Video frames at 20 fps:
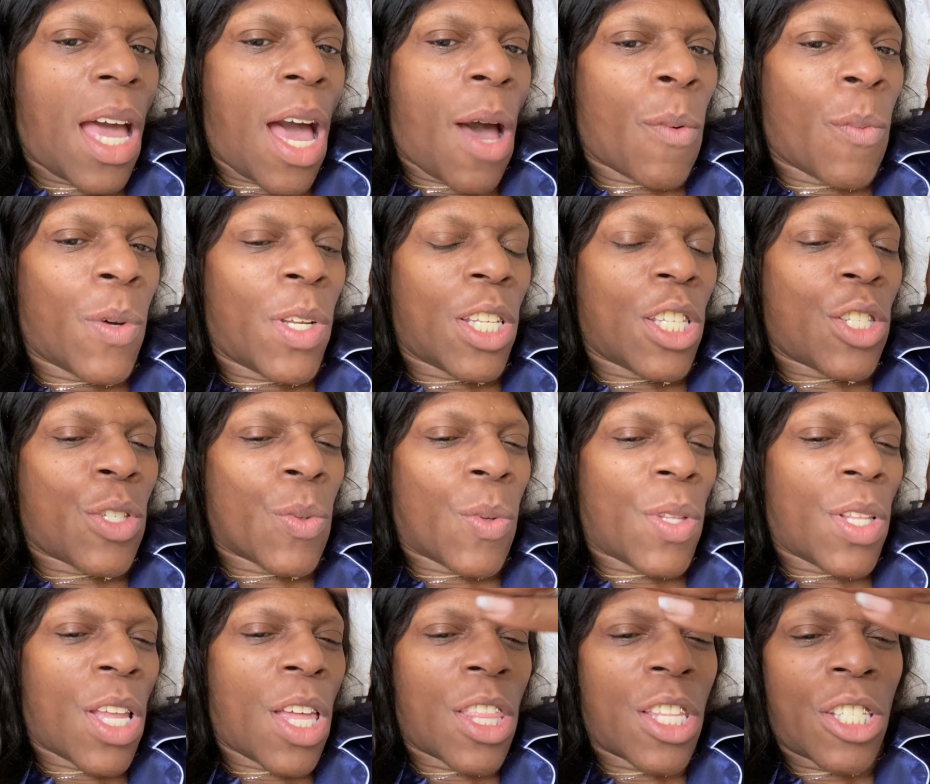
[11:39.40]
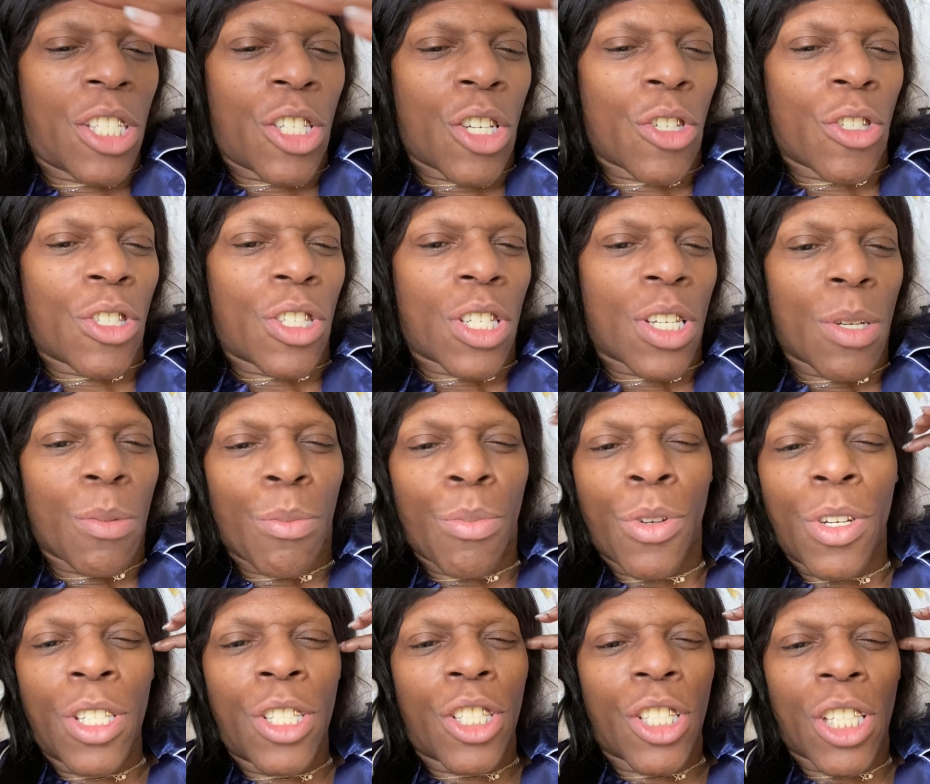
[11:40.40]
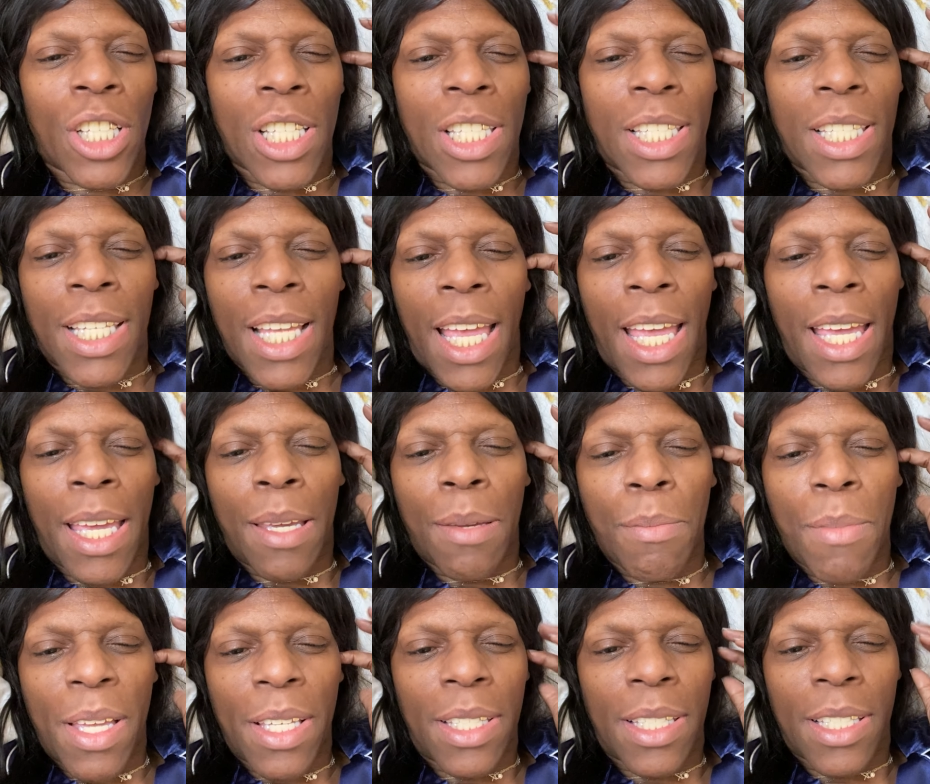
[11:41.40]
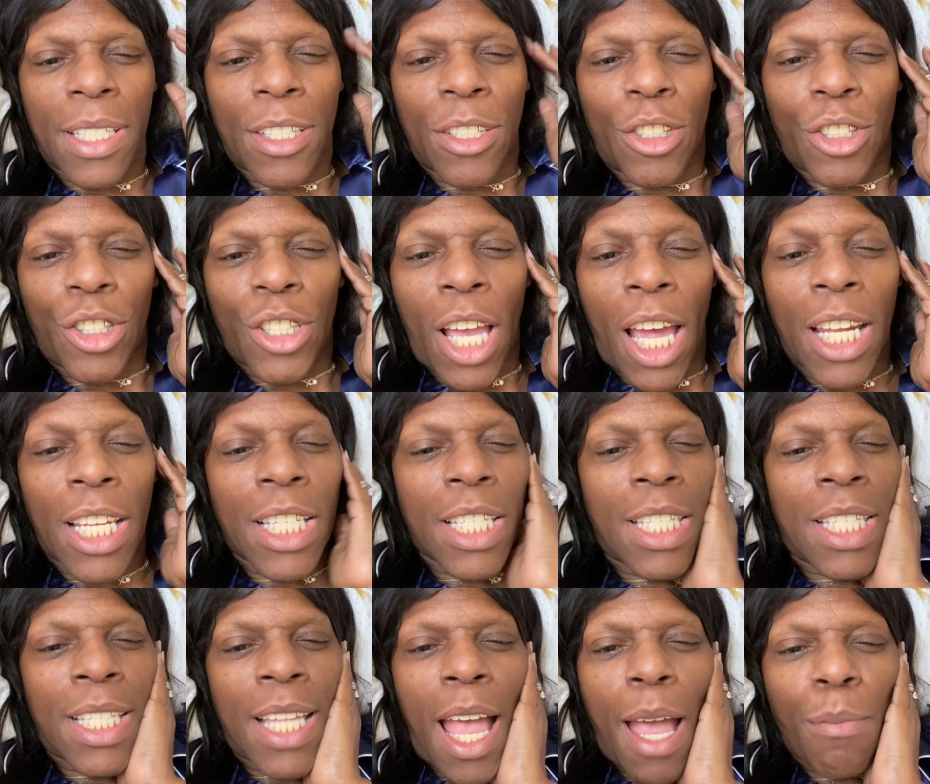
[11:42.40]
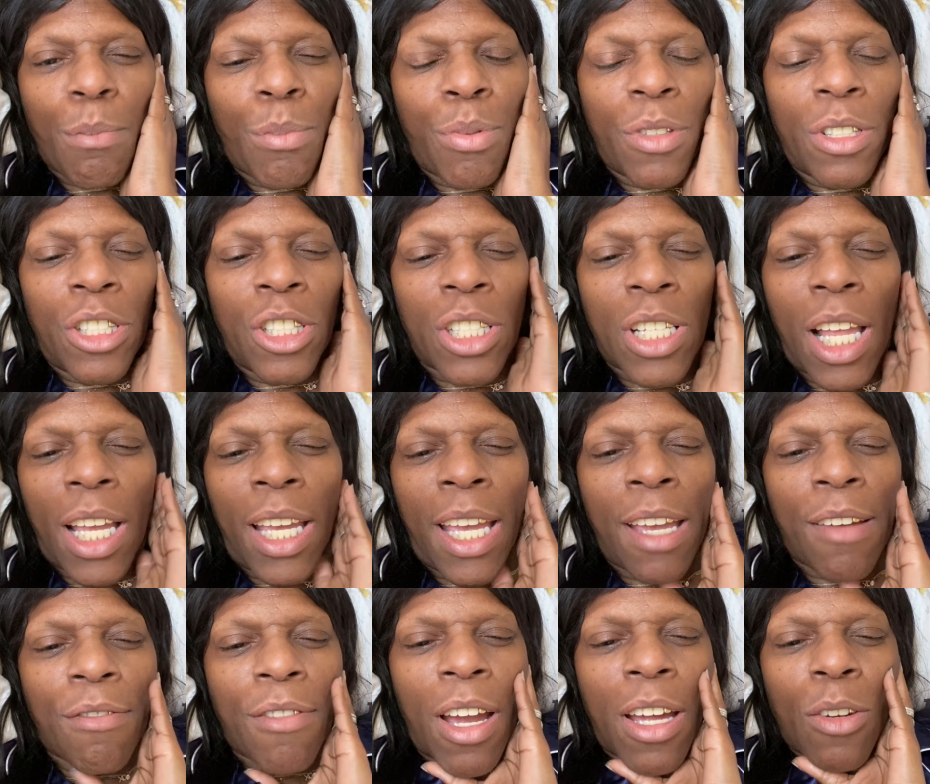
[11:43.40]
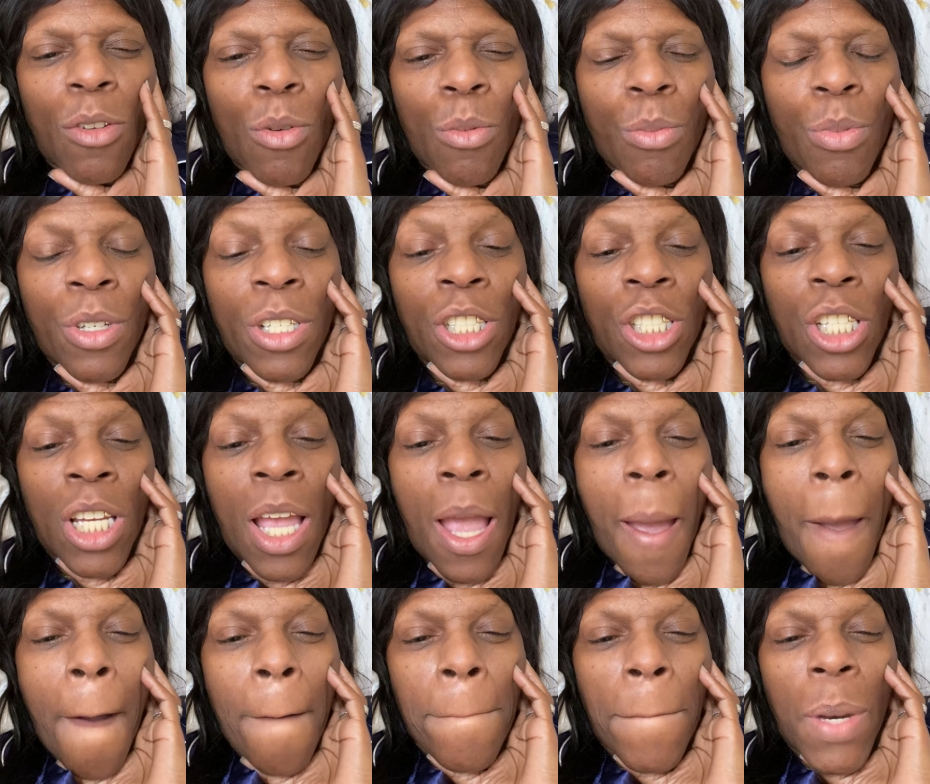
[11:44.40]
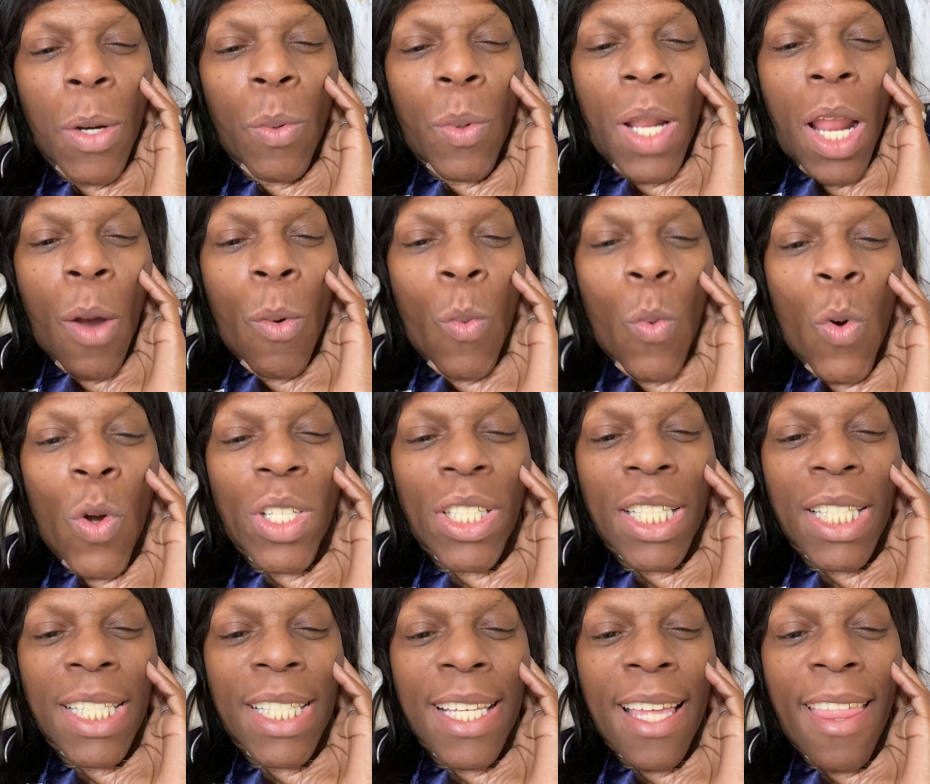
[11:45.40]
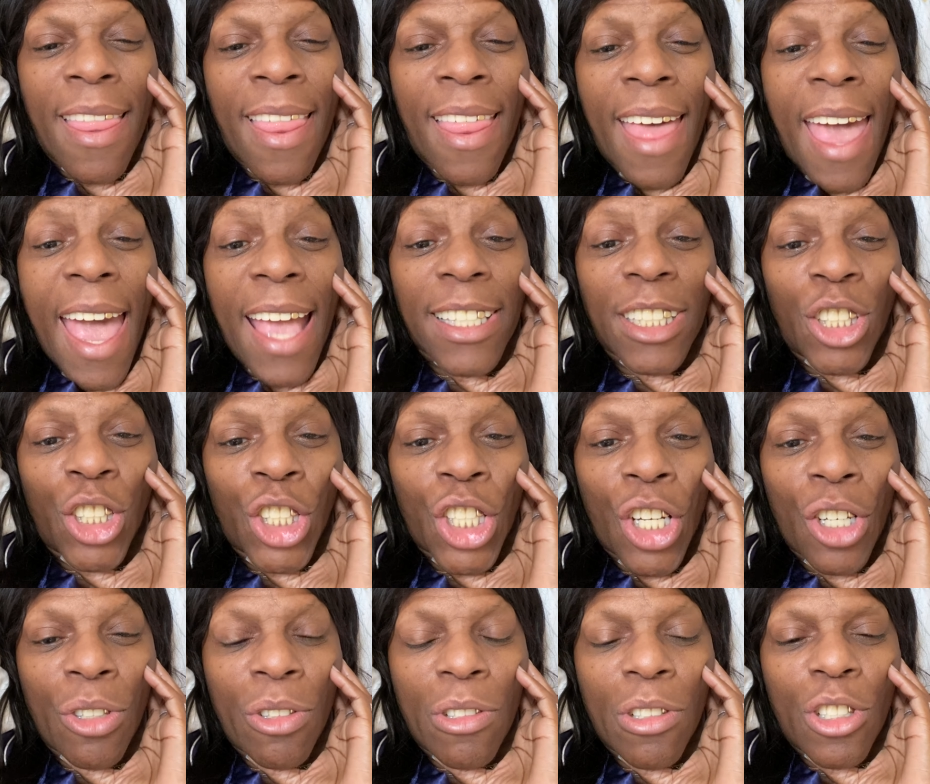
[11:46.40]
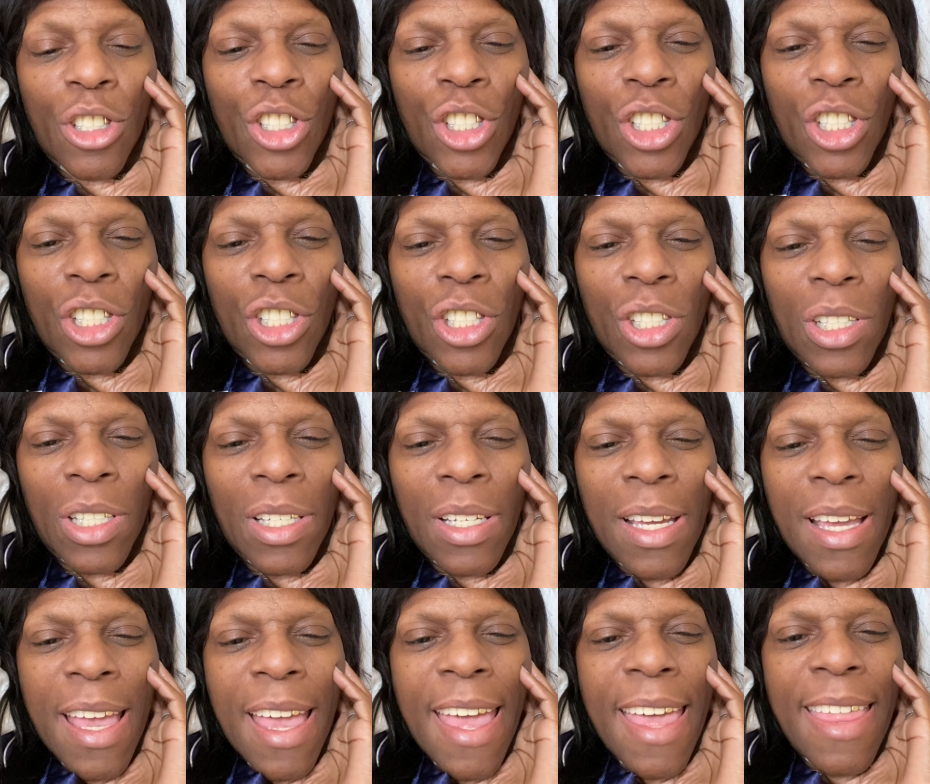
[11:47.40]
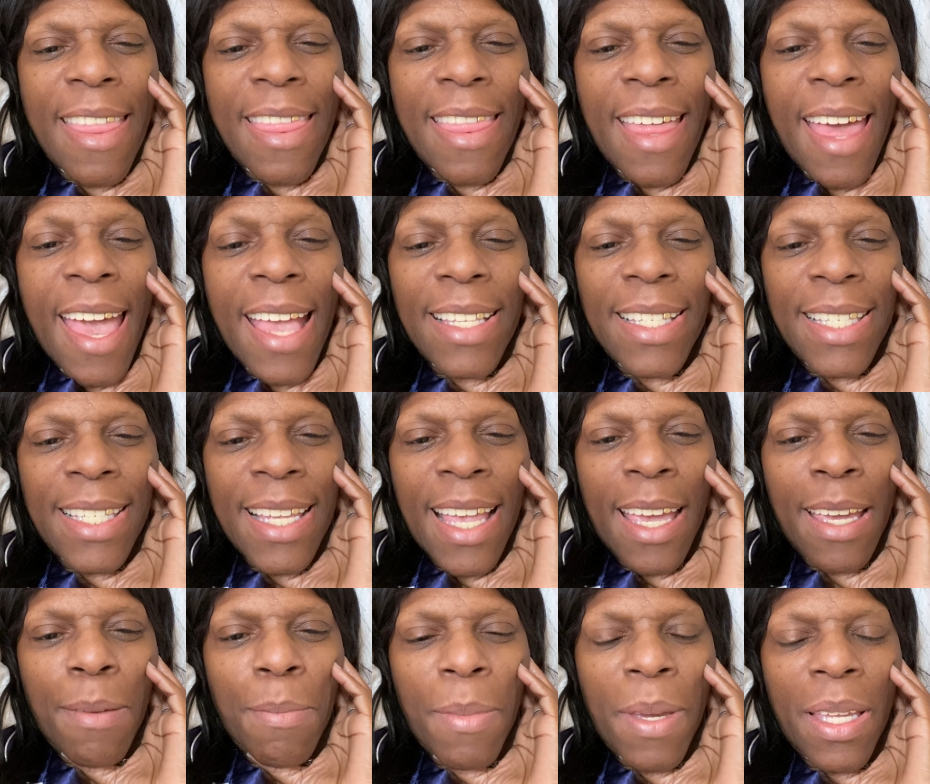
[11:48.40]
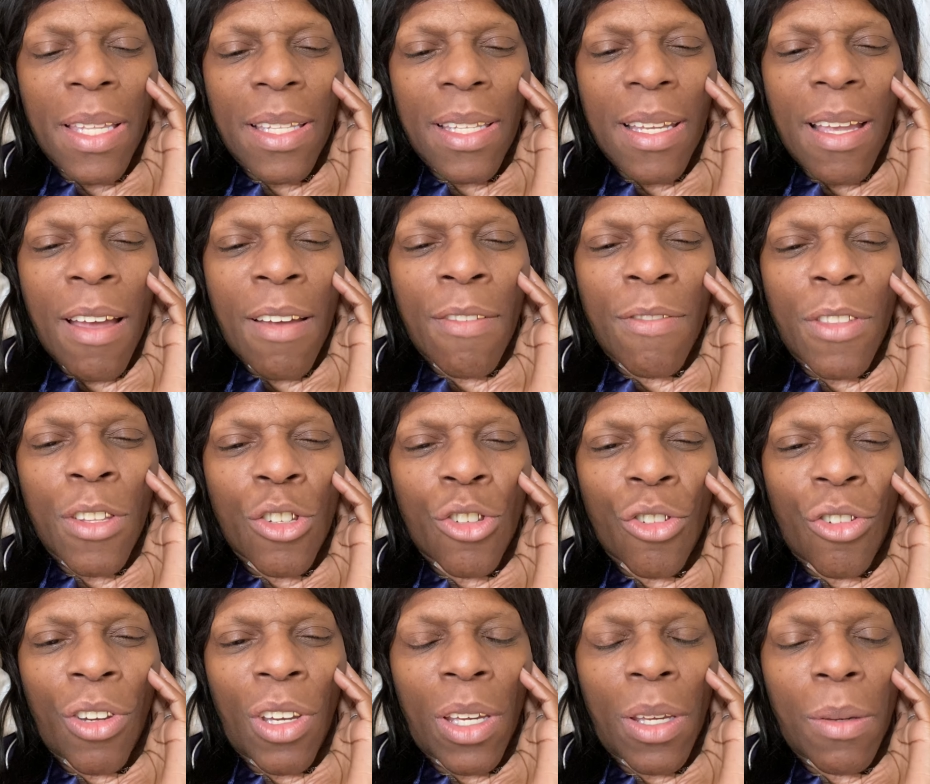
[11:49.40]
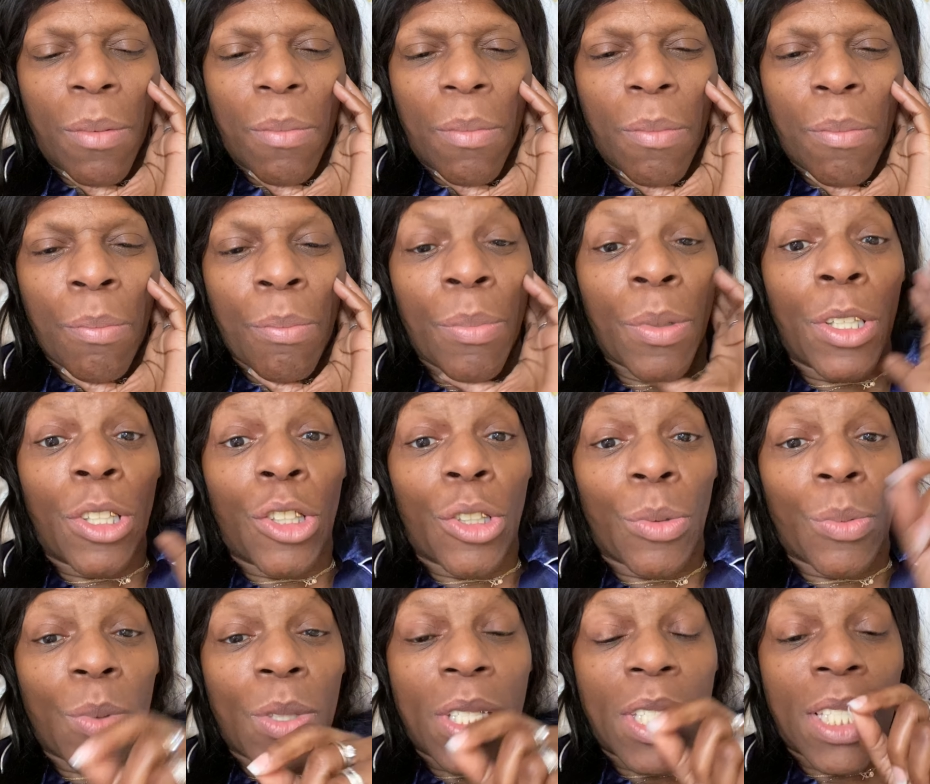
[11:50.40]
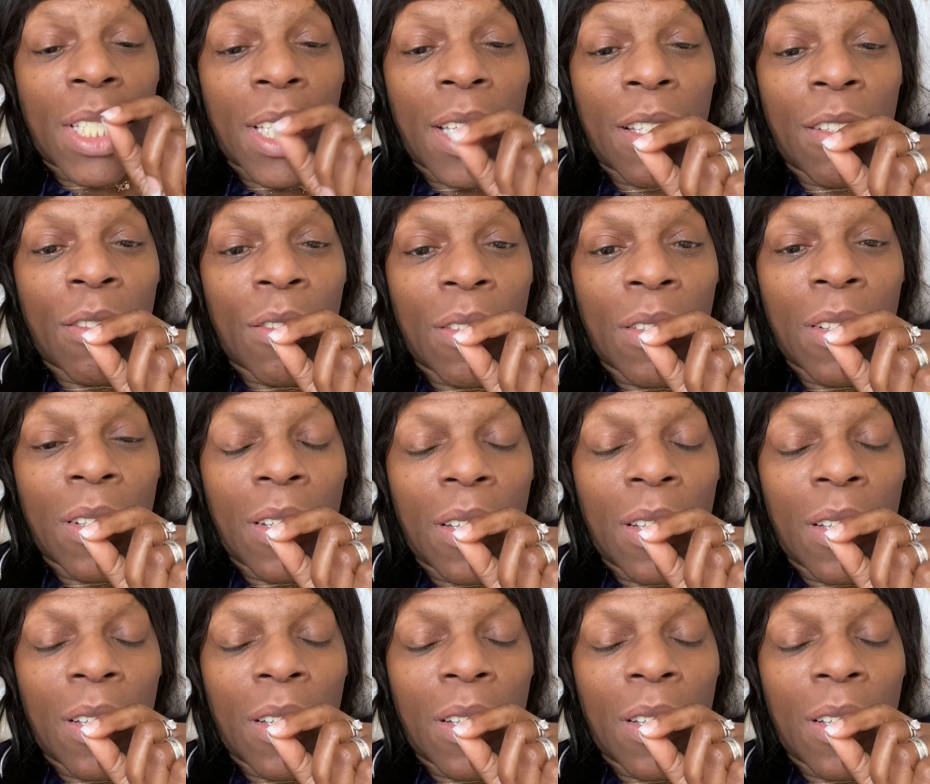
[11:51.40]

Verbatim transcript: I went into another church preaching the same message. I didn't stop preaching, I kept right on preaching. But when I walked into that church, in that segment of the dream, Bishop was sitting